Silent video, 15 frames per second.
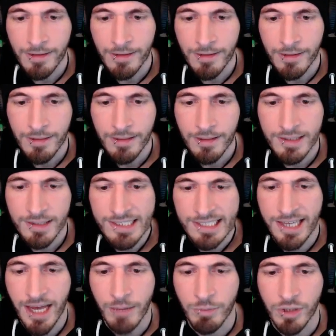That's a
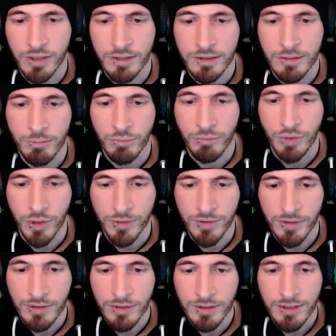camera, bros.
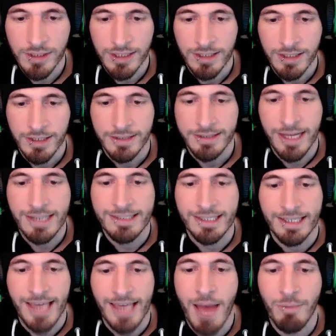That's a
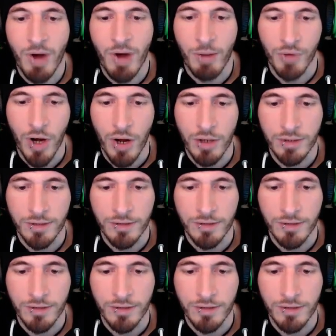camera, bros.